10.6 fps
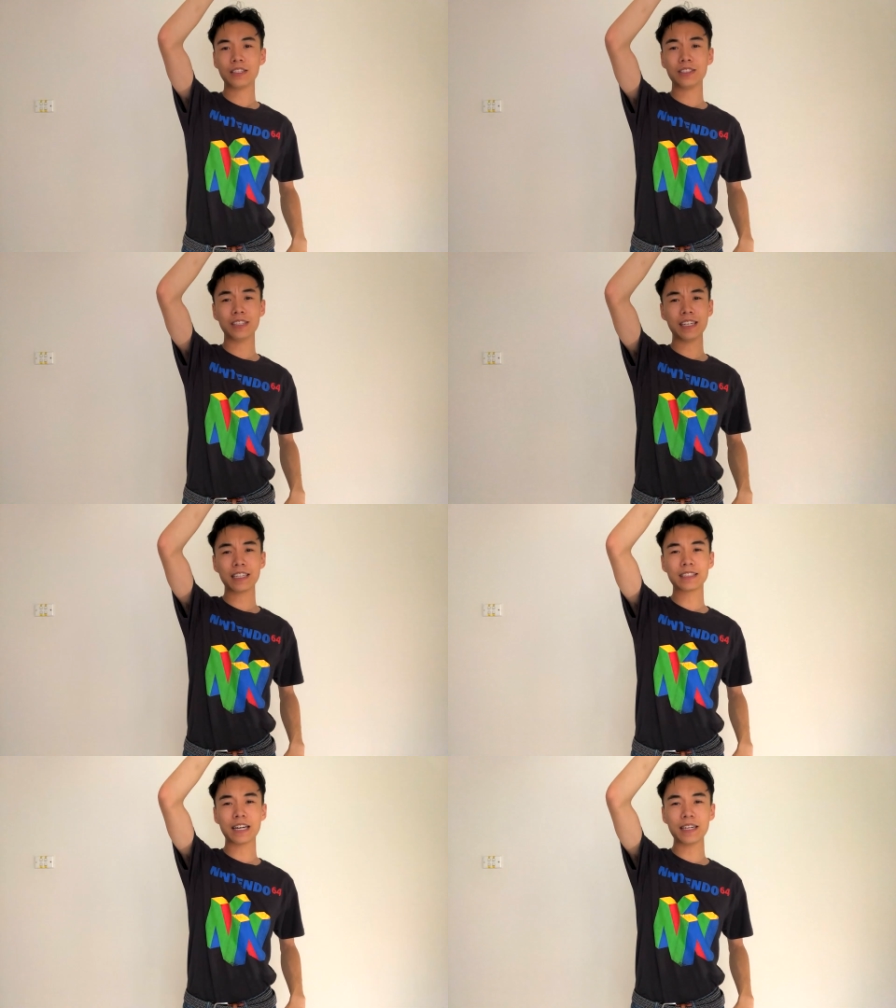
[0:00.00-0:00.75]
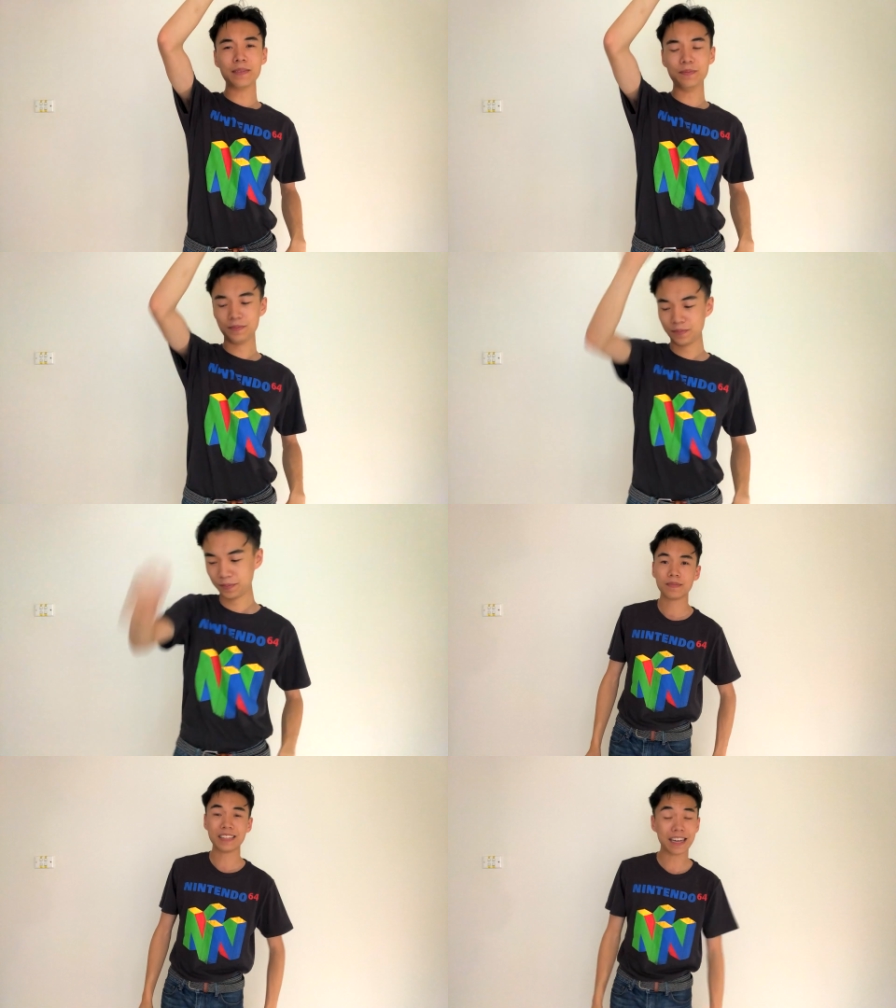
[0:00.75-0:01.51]
to the next item.
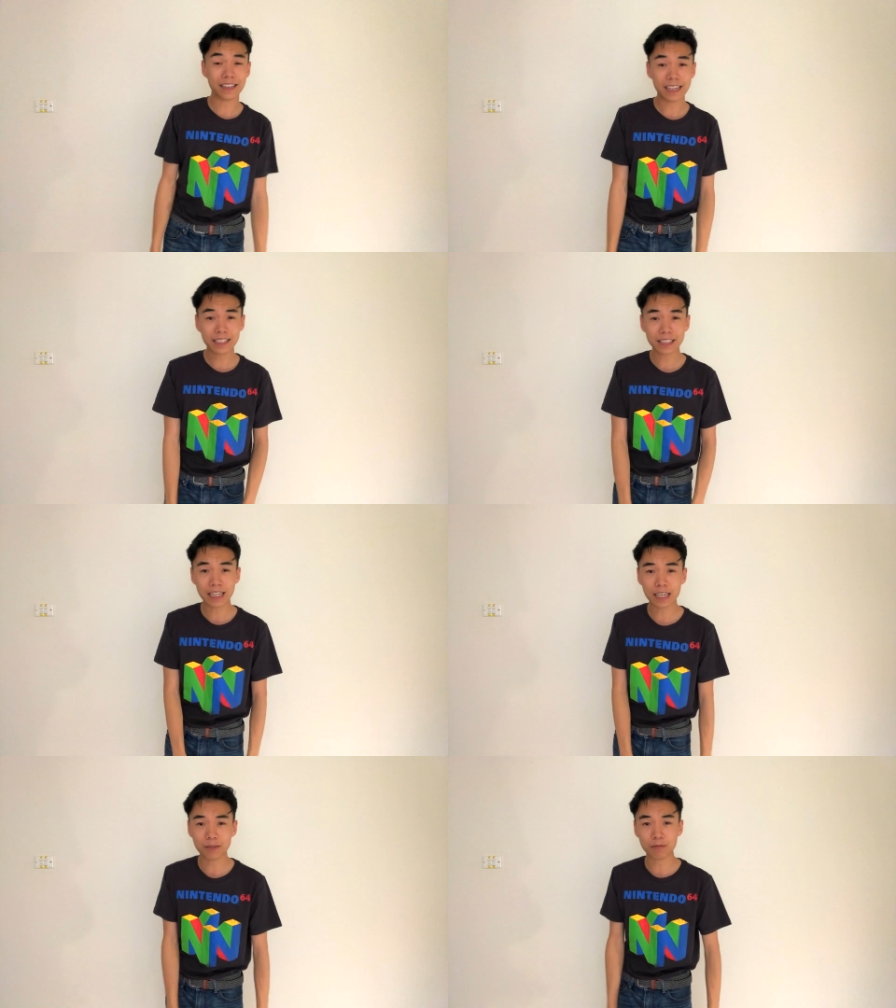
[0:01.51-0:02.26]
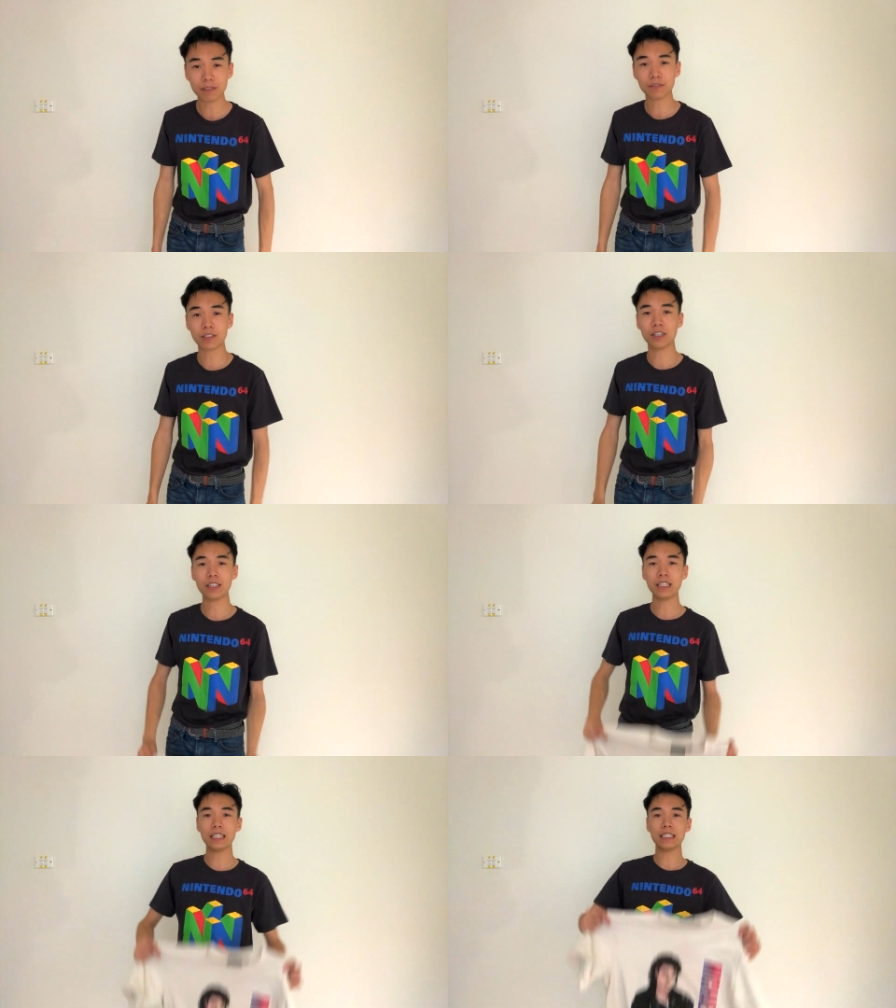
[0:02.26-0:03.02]
Now the next item we've
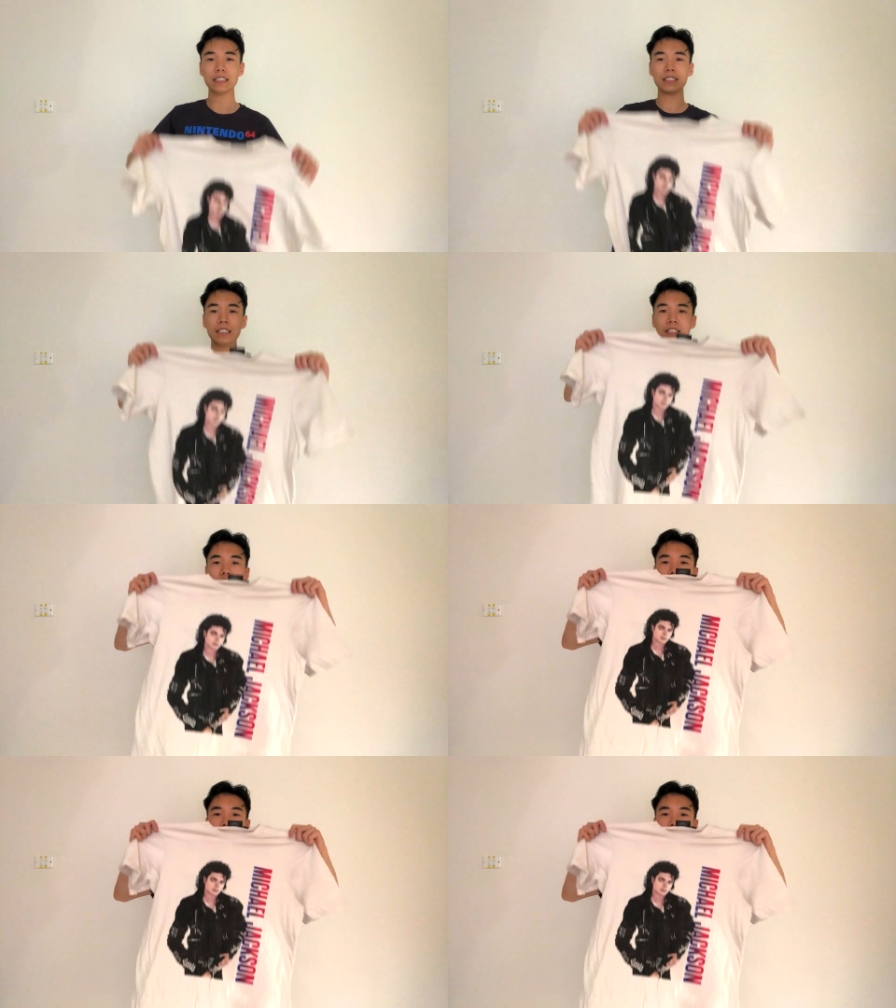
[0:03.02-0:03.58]
got is this